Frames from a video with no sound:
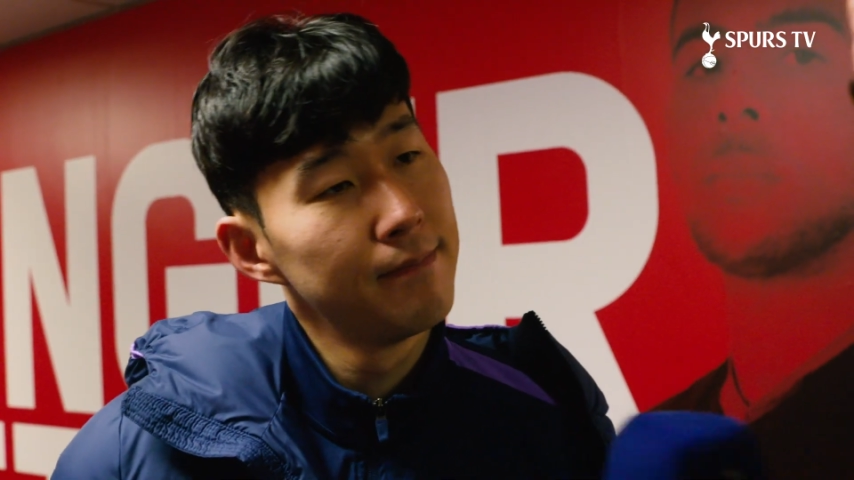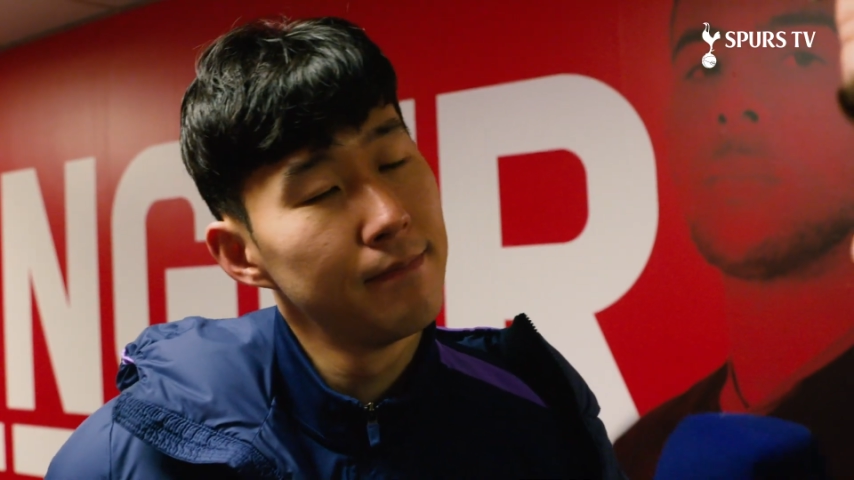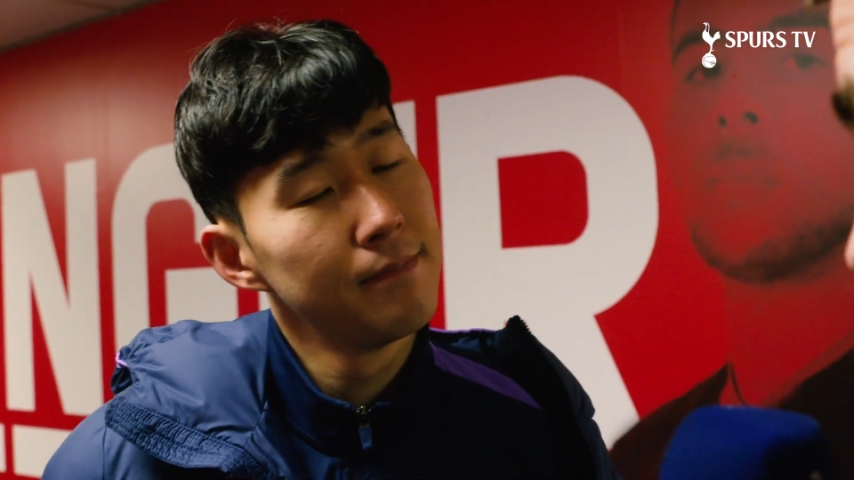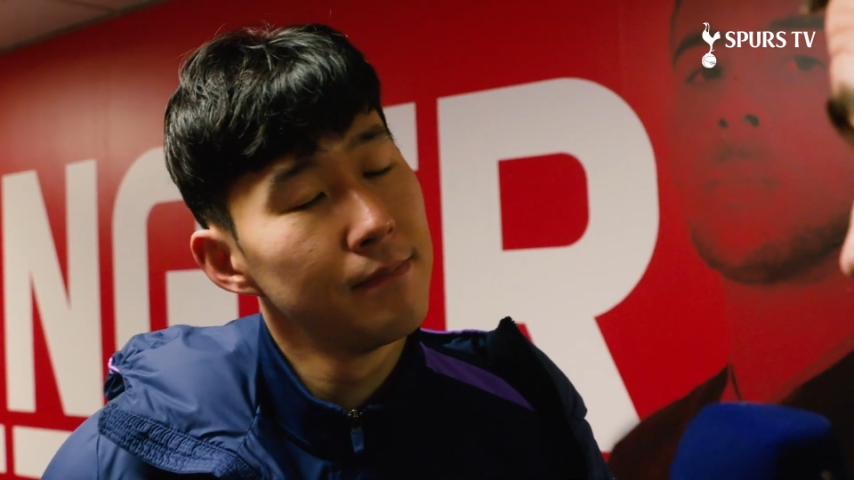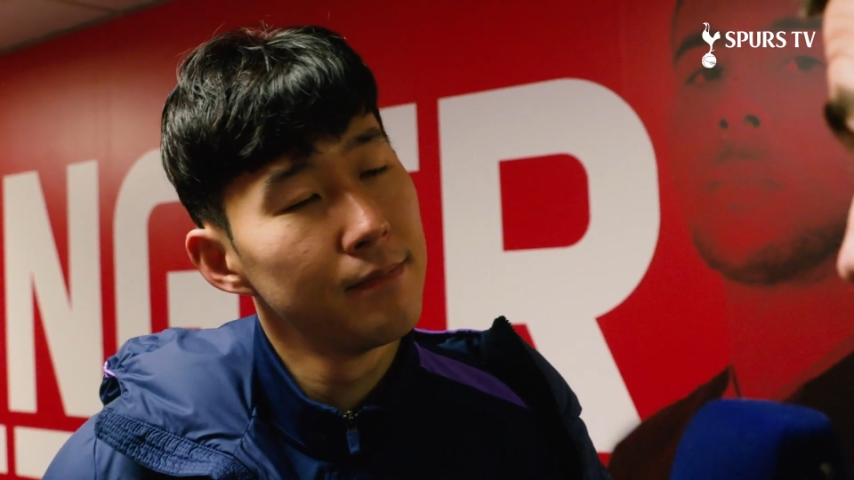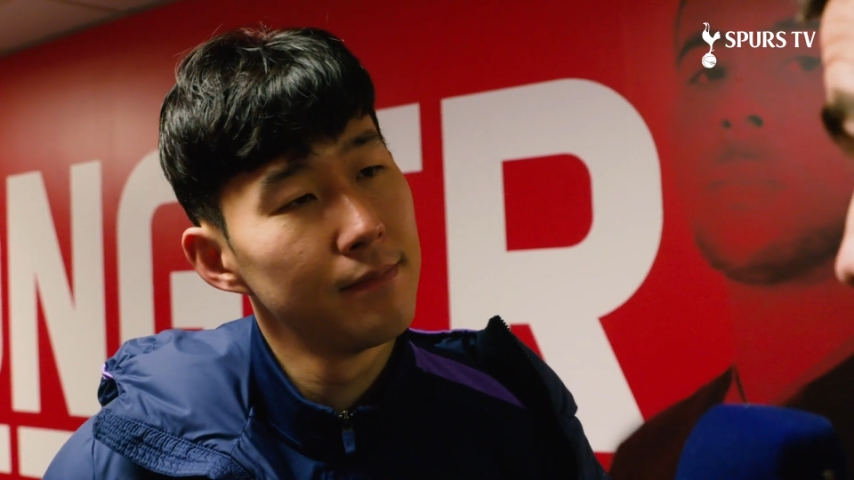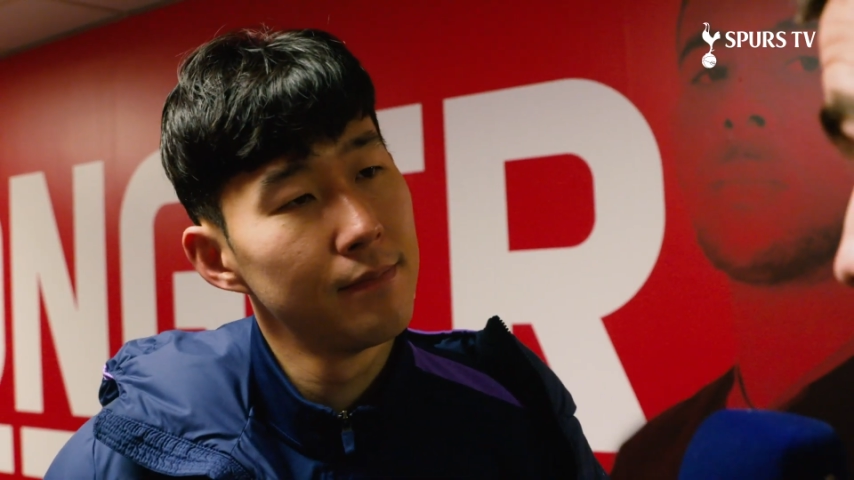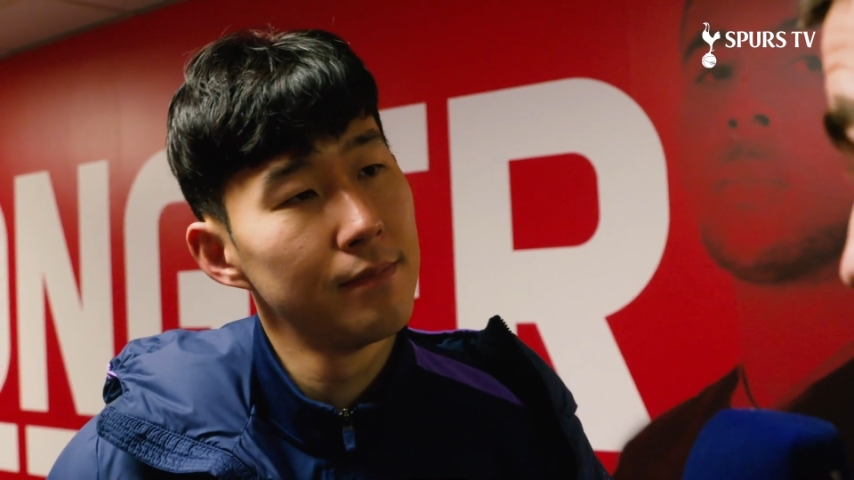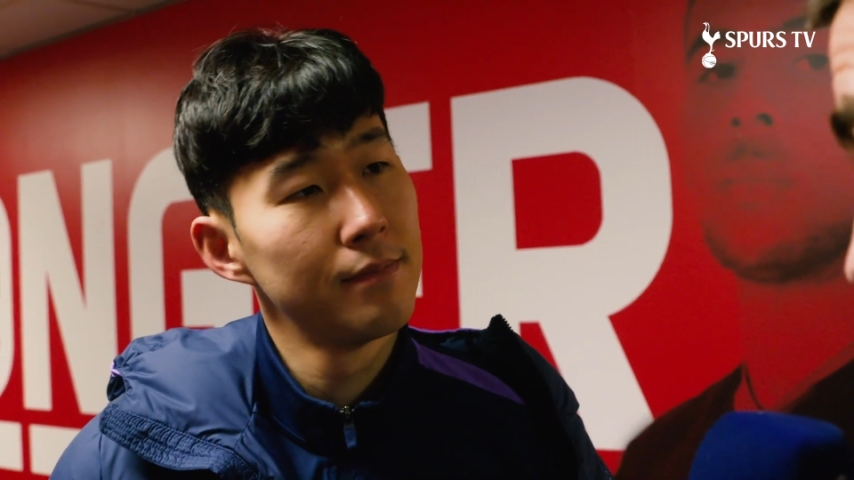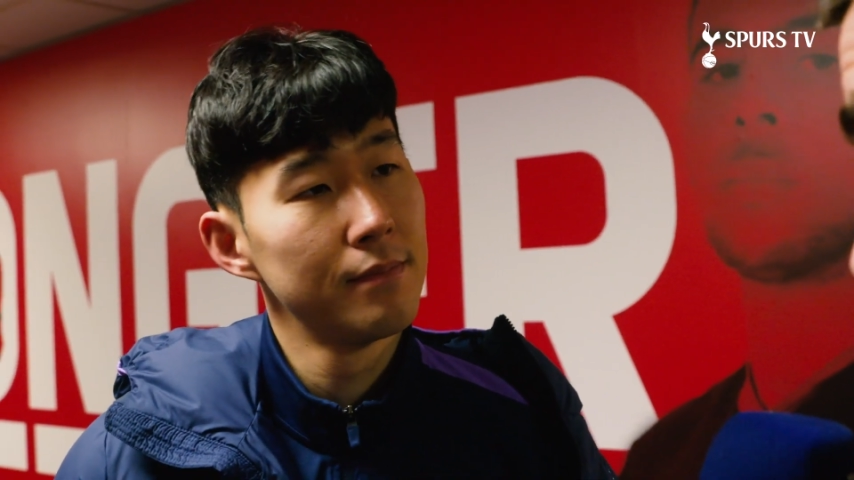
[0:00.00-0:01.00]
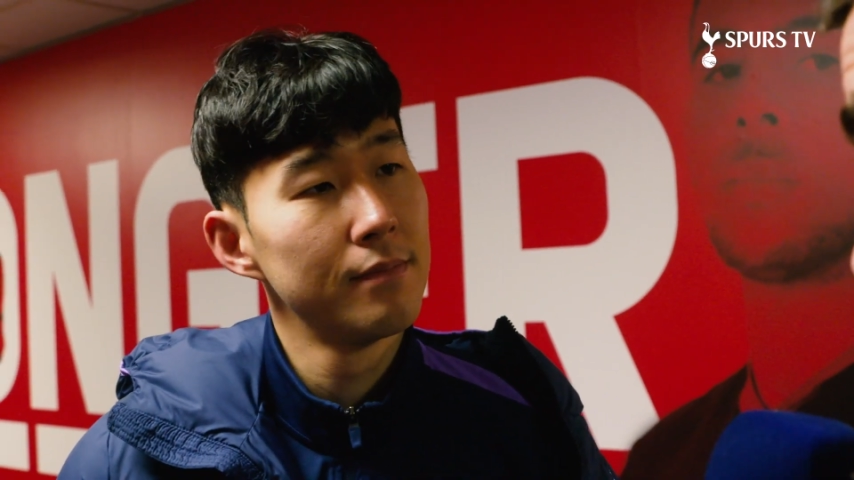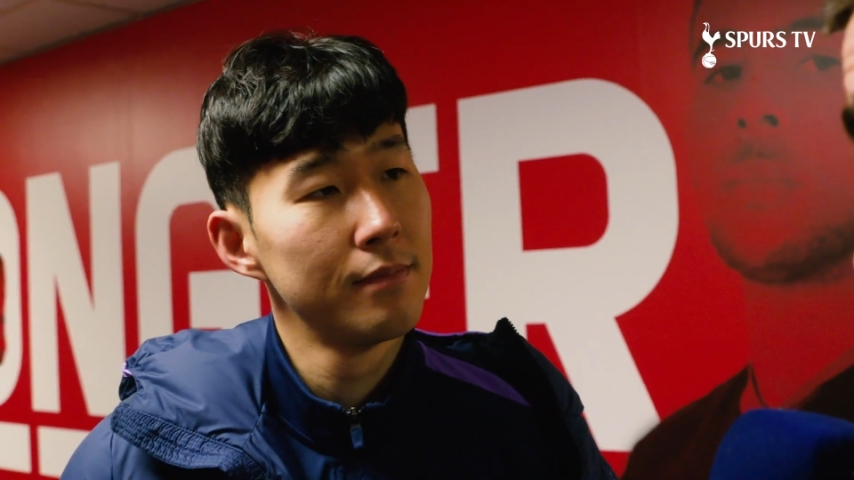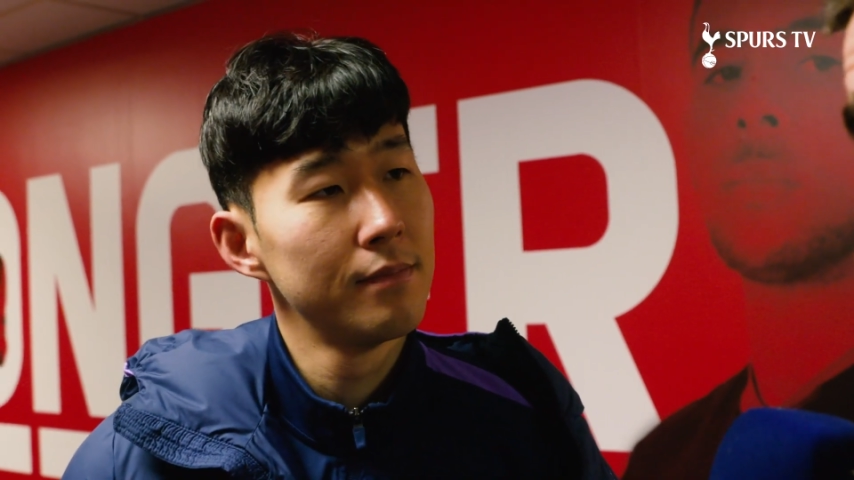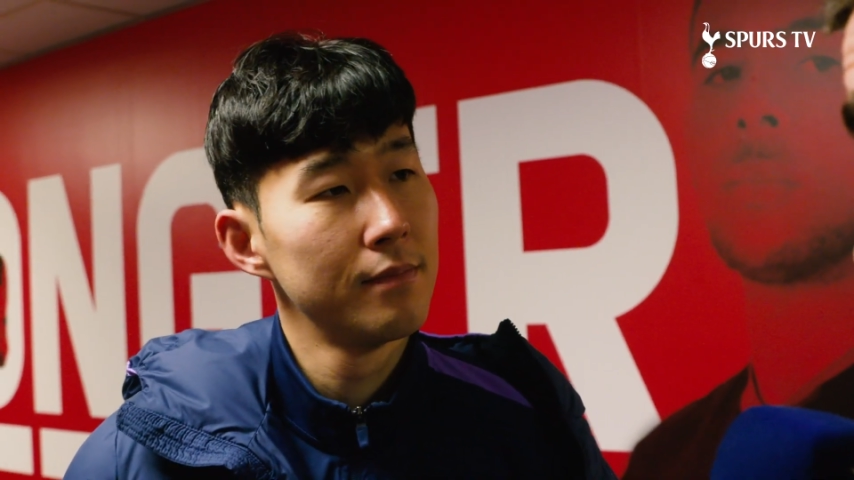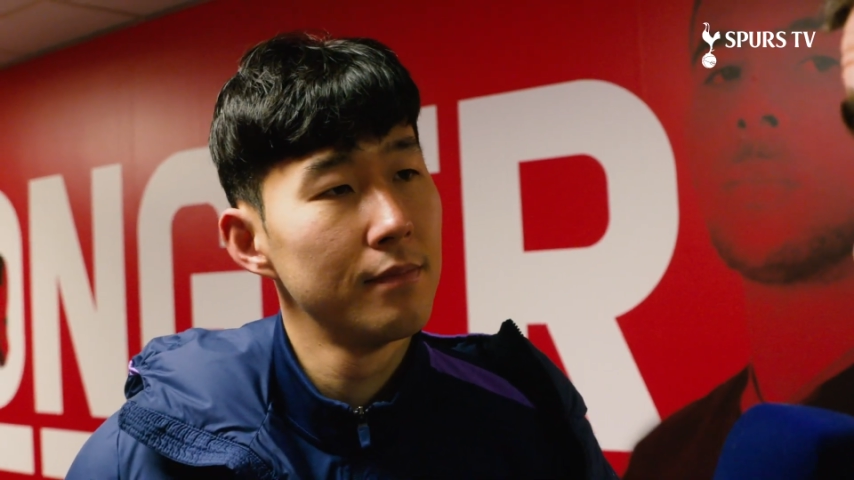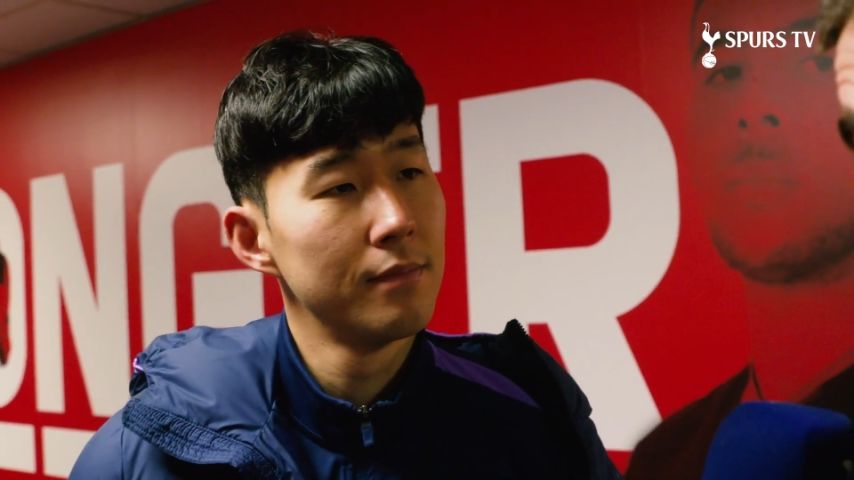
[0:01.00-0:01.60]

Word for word: Your goal obviously came at a